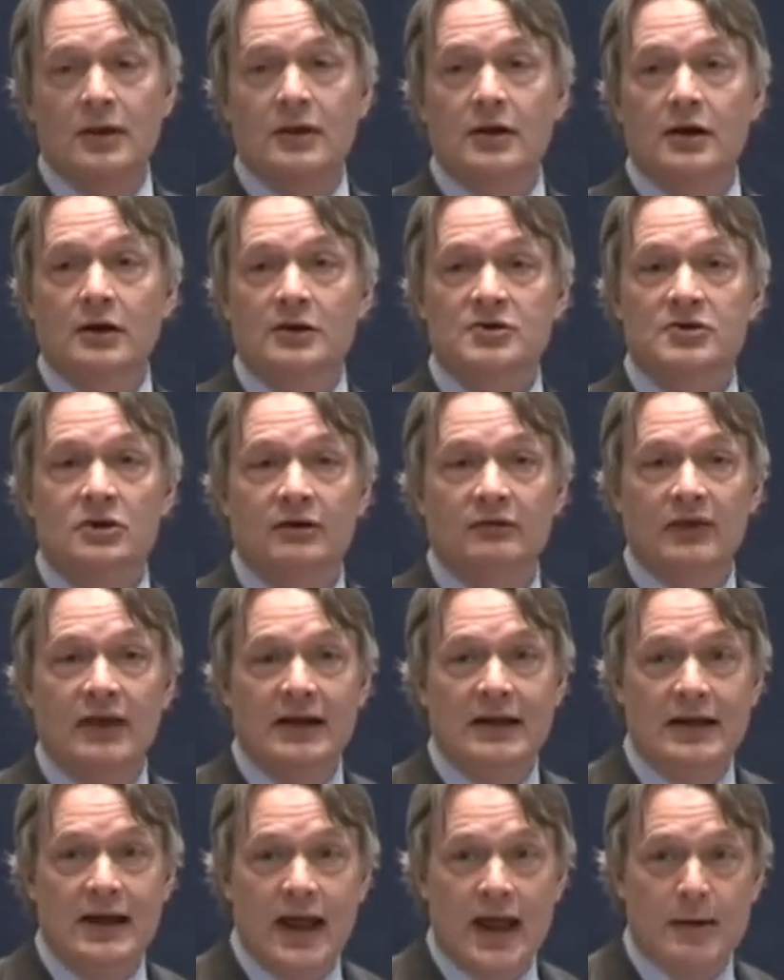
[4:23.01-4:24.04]
that are
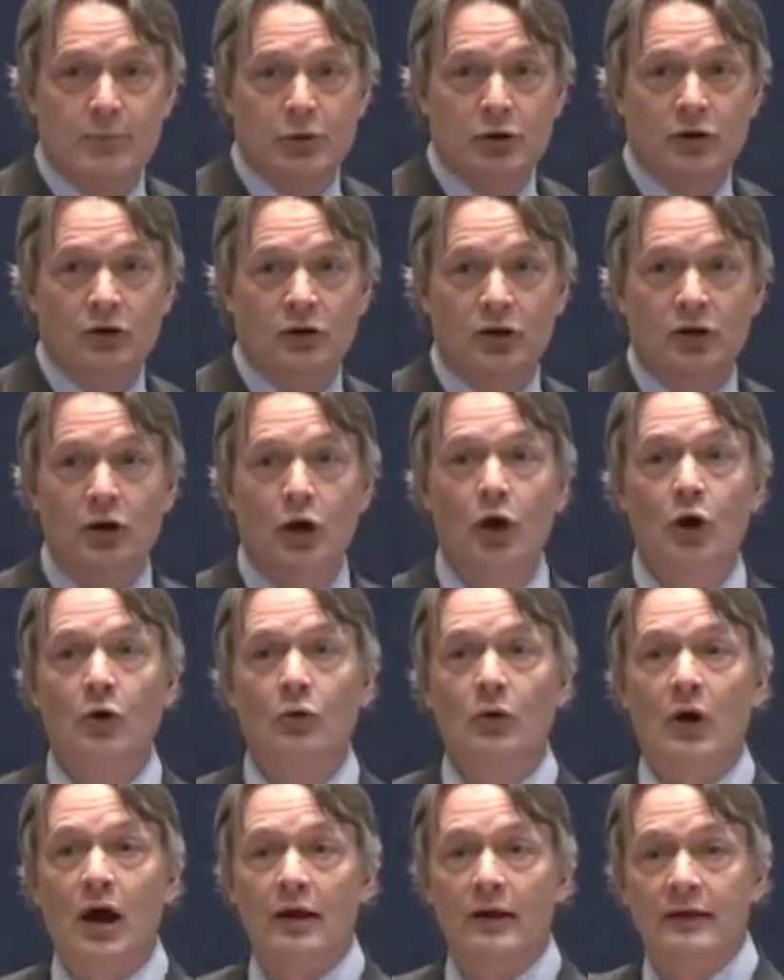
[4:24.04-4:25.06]
serving neighborhood
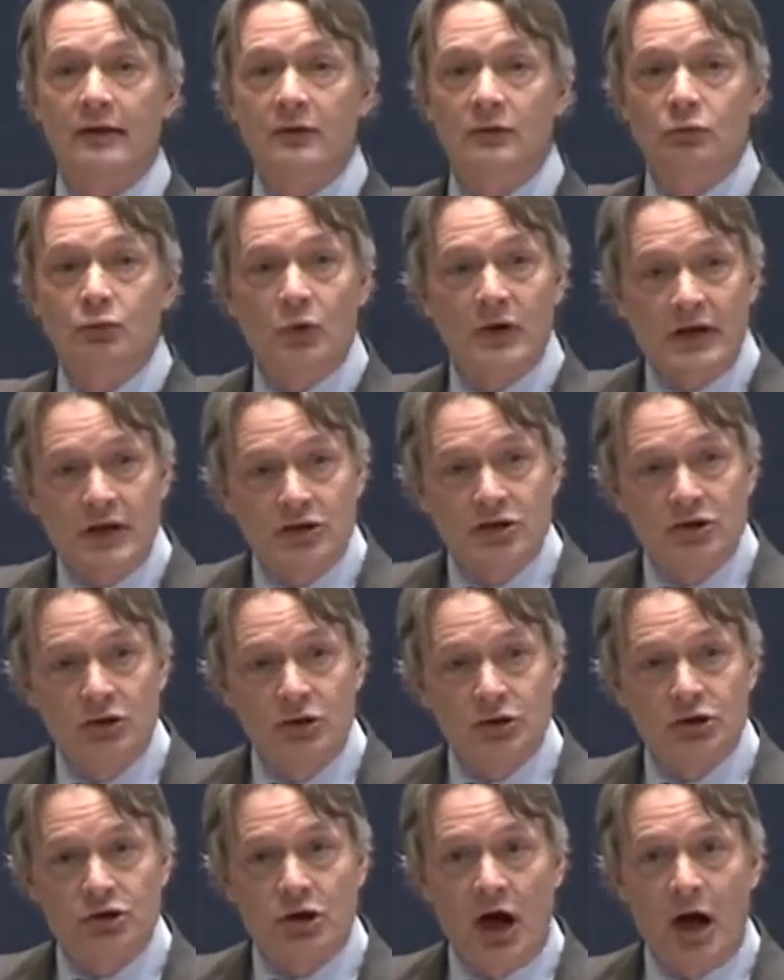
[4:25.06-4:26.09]
rather than
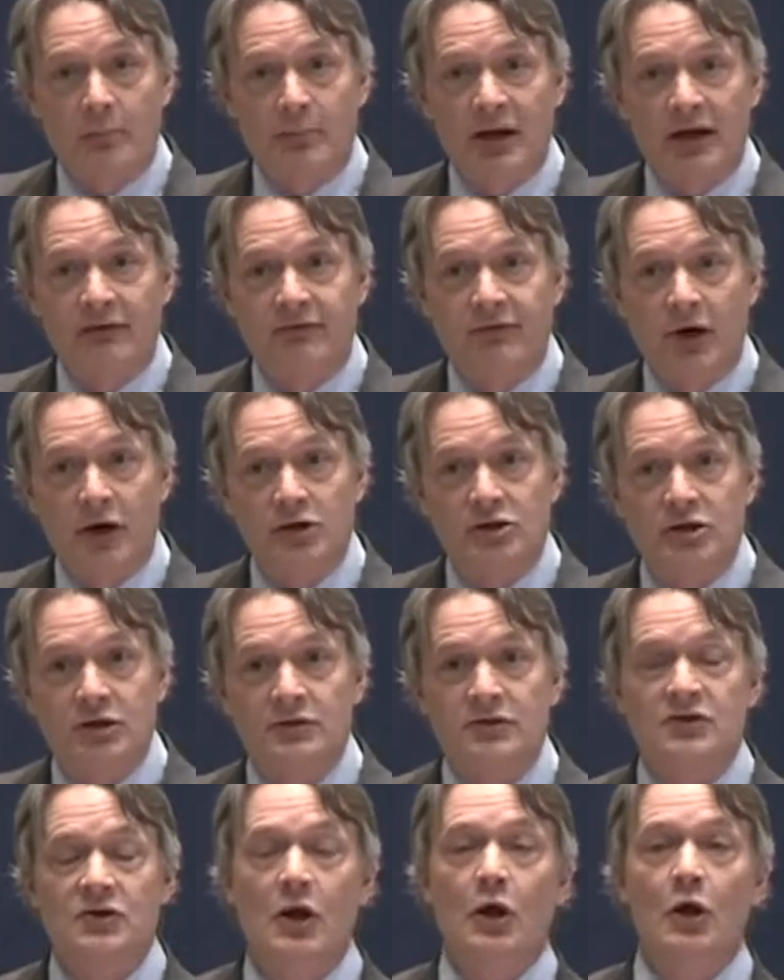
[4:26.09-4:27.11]
regional shopping
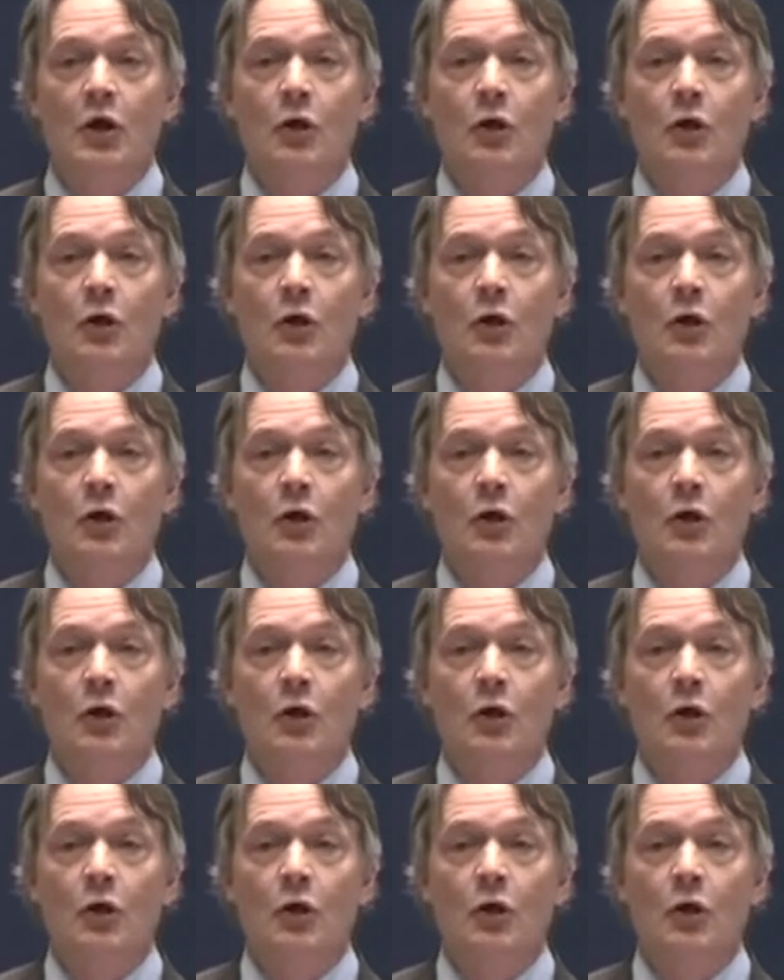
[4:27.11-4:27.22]
functions,